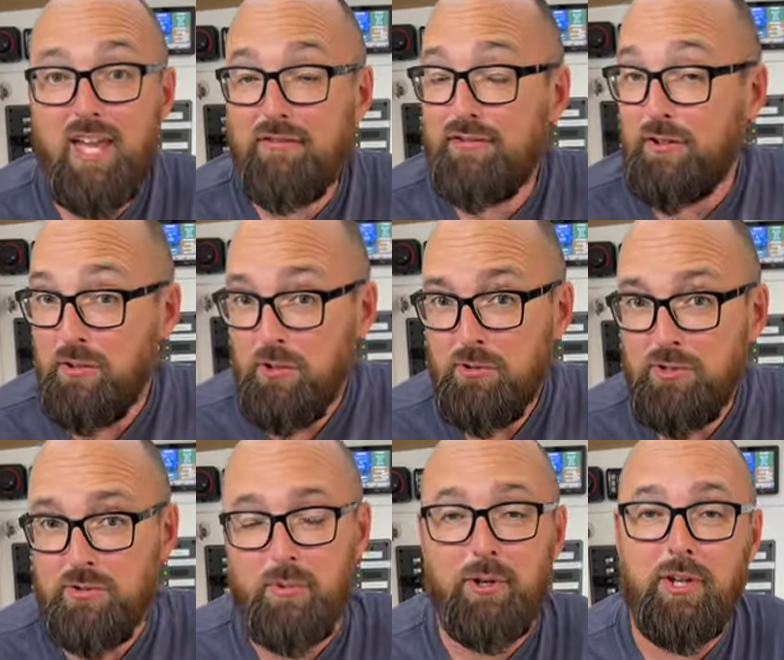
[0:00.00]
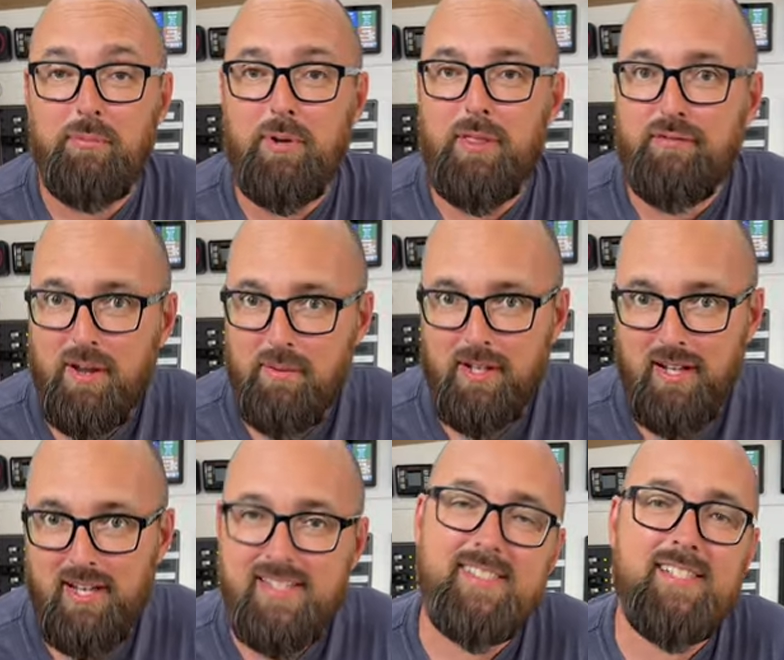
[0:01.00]
If you're new to working with
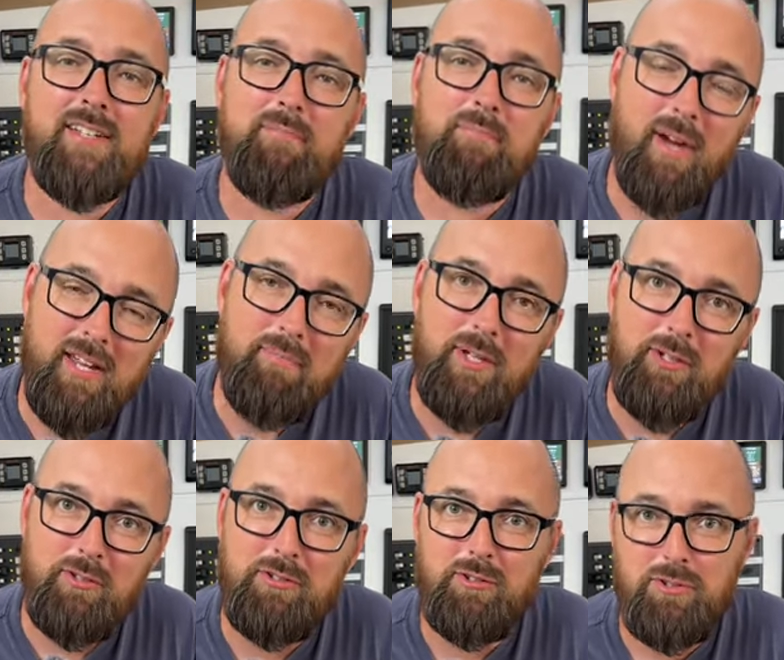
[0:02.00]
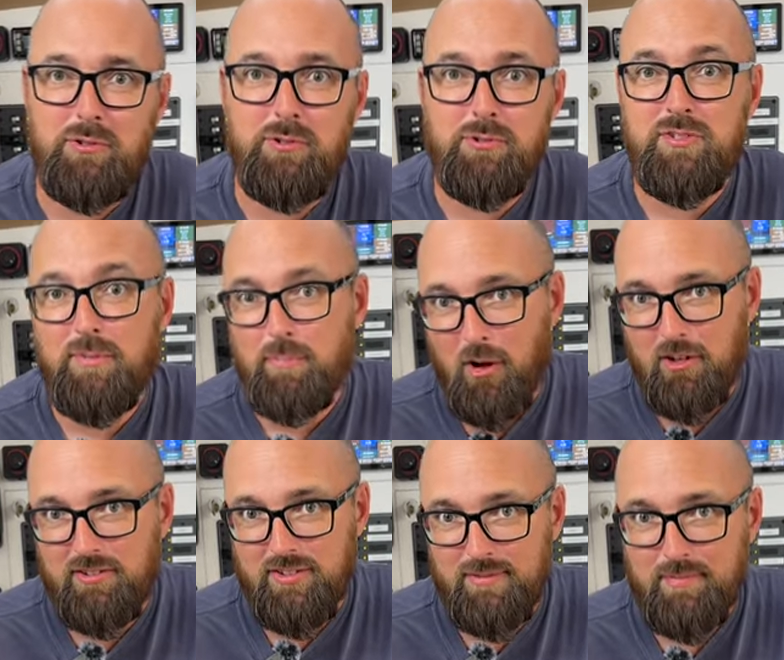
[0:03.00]
fiberglass, it might be good to use
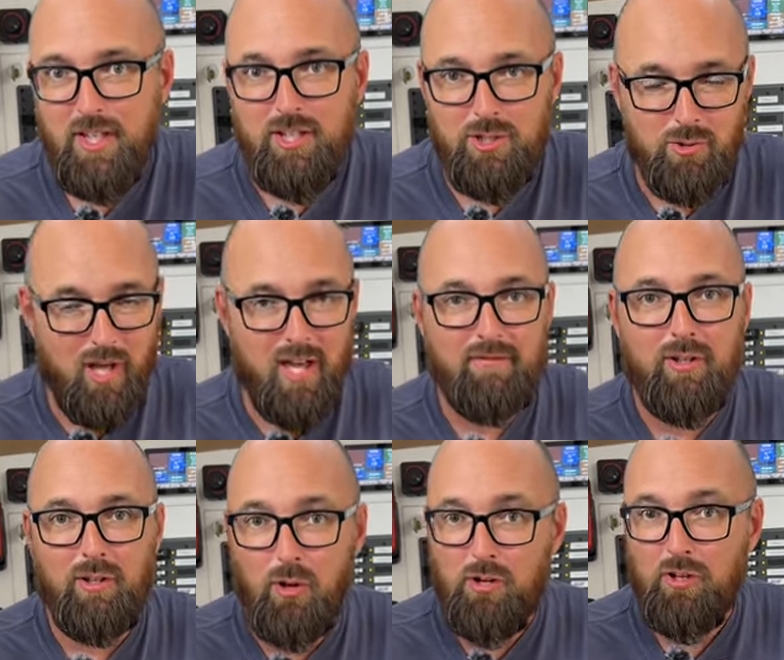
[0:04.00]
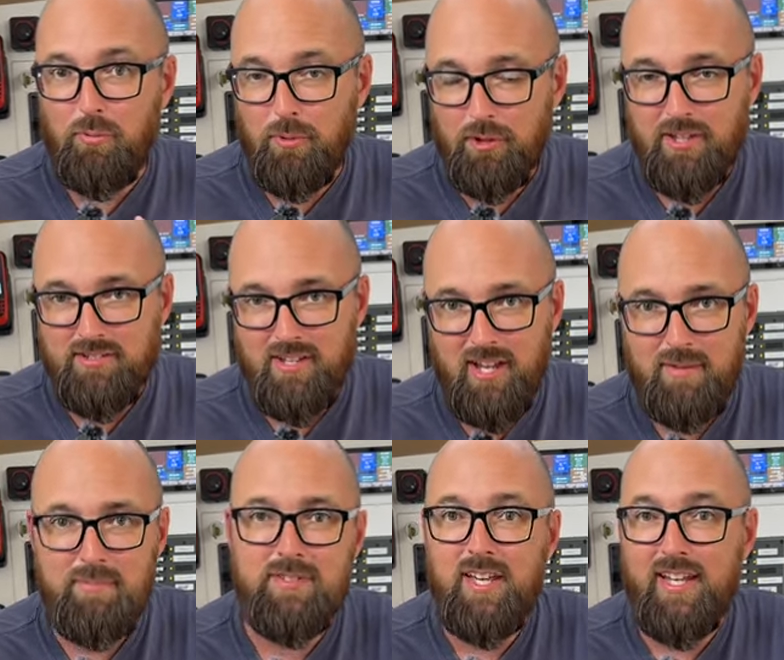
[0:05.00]
epoxy. You have longer working
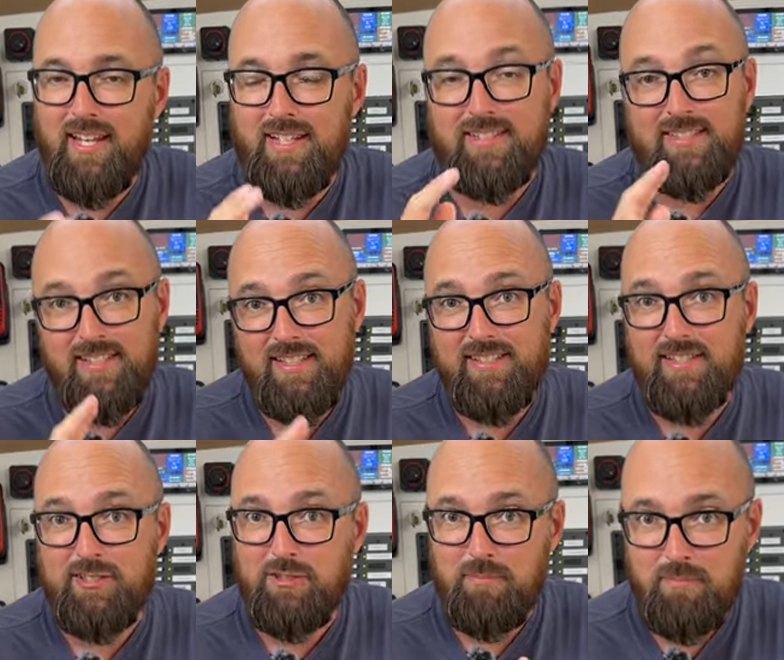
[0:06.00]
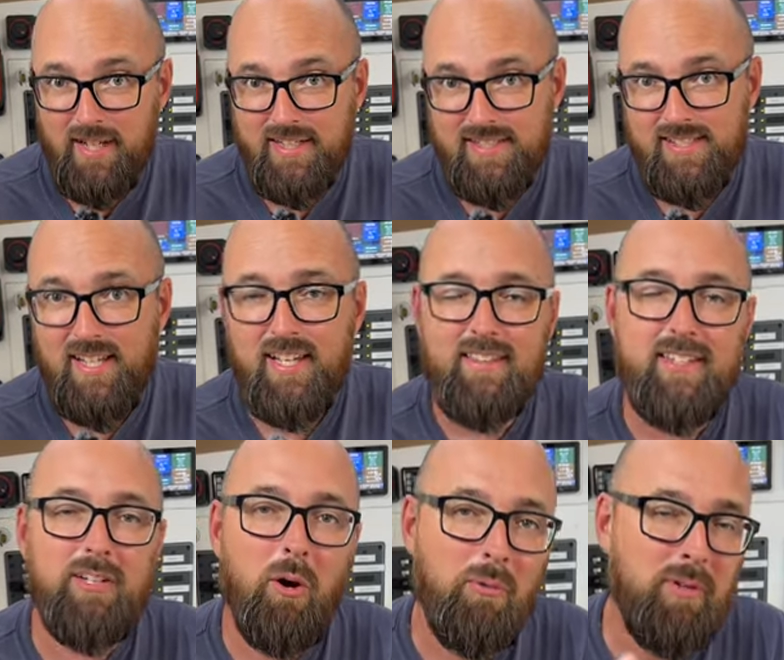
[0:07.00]
times, it's easier to mix.
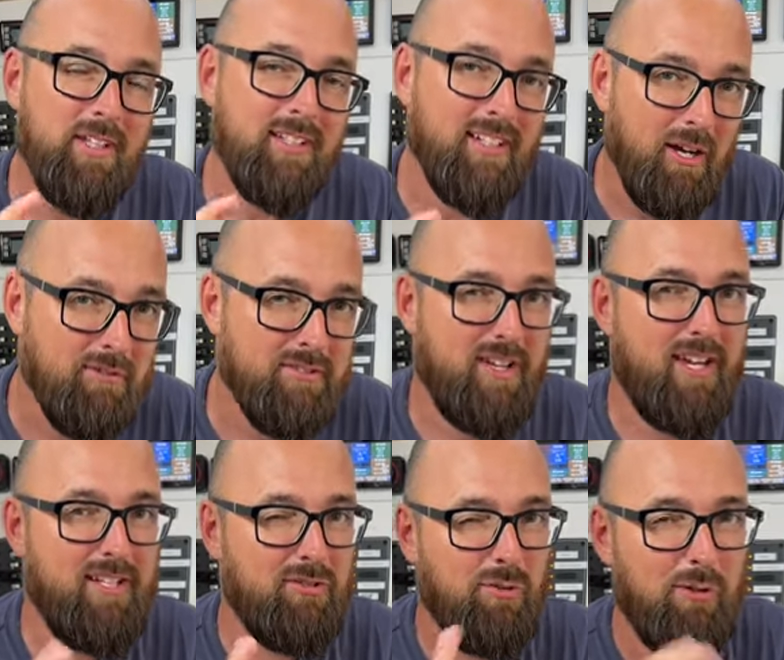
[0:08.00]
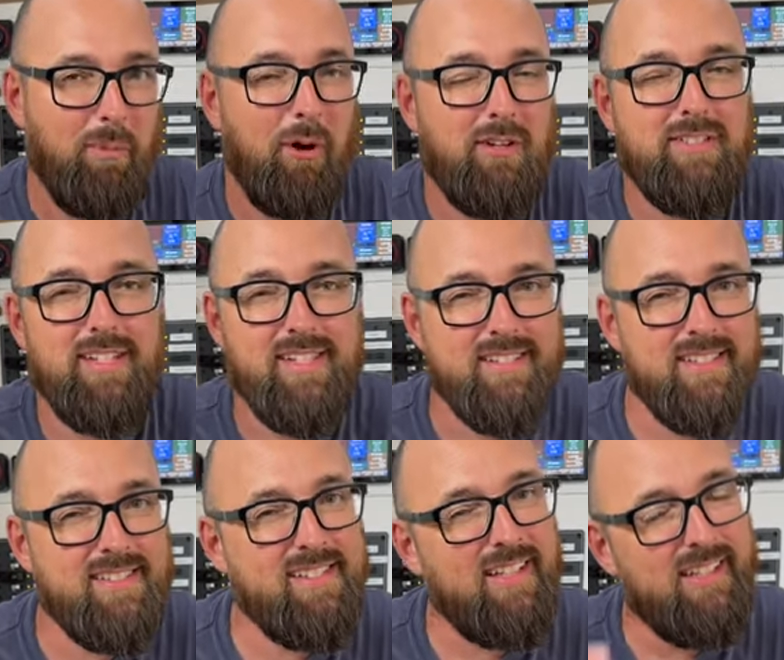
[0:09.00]
The only downside to epoxy is
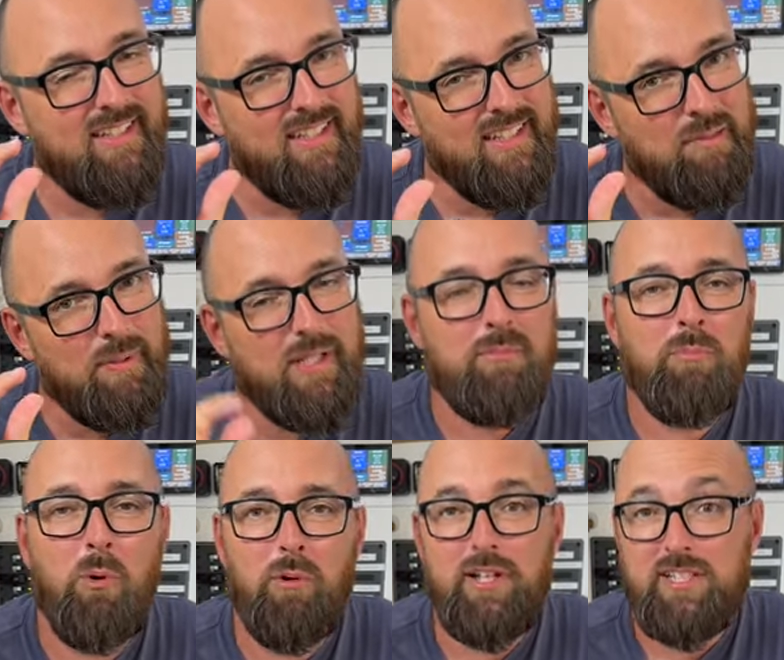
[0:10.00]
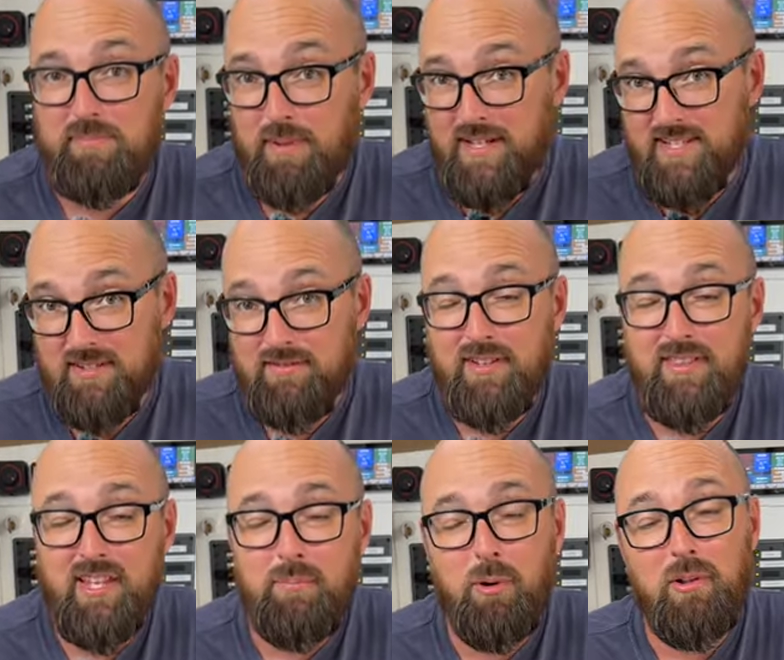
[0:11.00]
it's a little bit more expensive
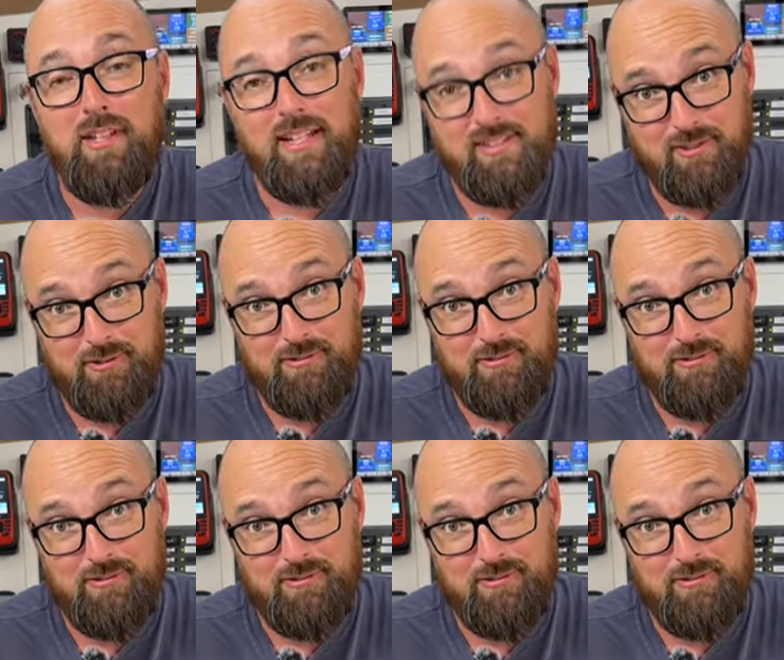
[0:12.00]
than polyester.